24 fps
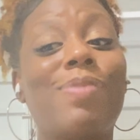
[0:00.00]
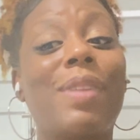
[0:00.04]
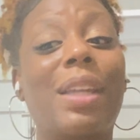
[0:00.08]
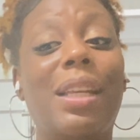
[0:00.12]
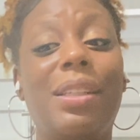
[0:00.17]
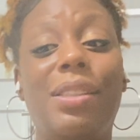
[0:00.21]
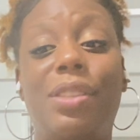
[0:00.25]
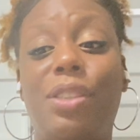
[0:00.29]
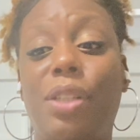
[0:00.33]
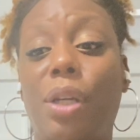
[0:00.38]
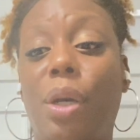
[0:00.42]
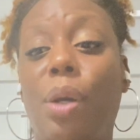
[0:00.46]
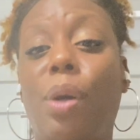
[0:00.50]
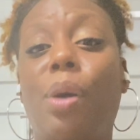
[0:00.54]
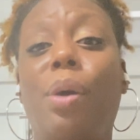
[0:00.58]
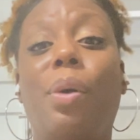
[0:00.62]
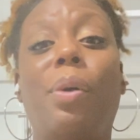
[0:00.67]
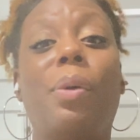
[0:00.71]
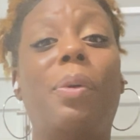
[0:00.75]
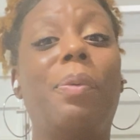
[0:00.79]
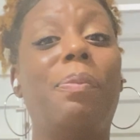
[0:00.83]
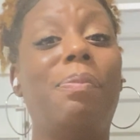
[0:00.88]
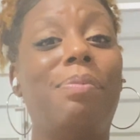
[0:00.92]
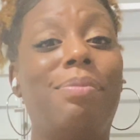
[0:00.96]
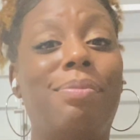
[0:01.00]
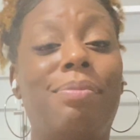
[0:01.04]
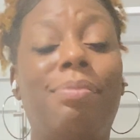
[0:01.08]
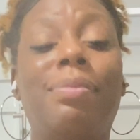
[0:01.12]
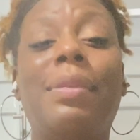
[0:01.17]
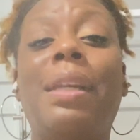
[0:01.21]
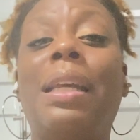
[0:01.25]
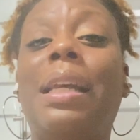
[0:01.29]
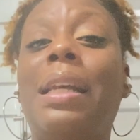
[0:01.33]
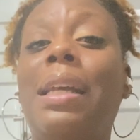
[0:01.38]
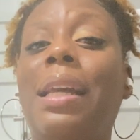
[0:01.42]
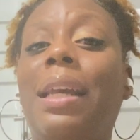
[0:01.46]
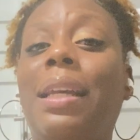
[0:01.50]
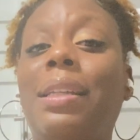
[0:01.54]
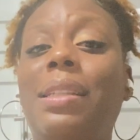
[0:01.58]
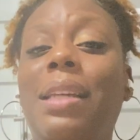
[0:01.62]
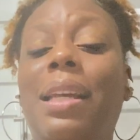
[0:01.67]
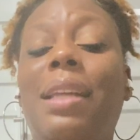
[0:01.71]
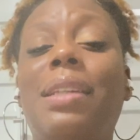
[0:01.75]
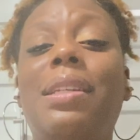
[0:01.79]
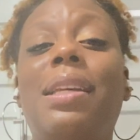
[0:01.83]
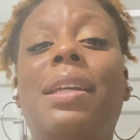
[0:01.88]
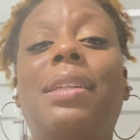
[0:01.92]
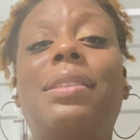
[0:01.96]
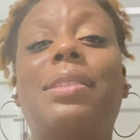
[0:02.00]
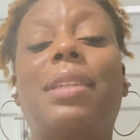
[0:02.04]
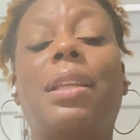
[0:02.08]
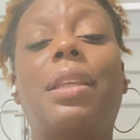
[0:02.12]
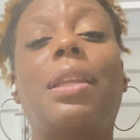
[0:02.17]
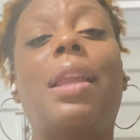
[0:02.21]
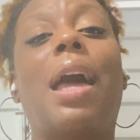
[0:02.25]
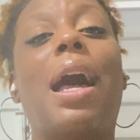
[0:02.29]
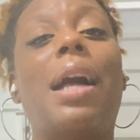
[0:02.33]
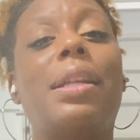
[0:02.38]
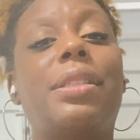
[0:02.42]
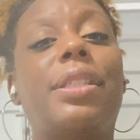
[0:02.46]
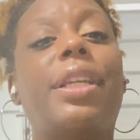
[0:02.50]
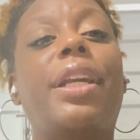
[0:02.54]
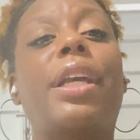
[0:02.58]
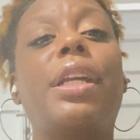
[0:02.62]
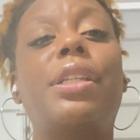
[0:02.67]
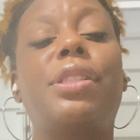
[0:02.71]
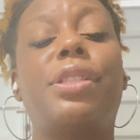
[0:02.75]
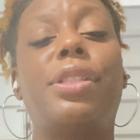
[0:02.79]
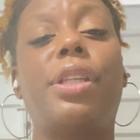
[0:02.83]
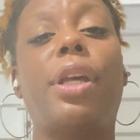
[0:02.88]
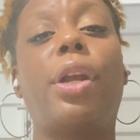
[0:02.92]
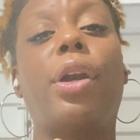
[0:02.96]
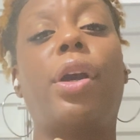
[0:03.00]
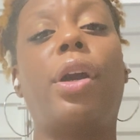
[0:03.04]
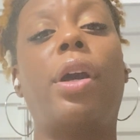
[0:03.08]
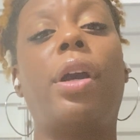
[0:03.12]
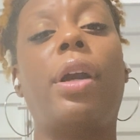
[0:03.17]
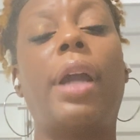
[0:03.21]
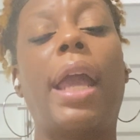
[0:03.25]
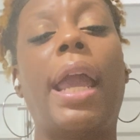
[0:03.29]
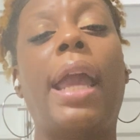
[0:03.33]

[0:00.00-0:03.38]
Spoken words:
So it's a lot to consider.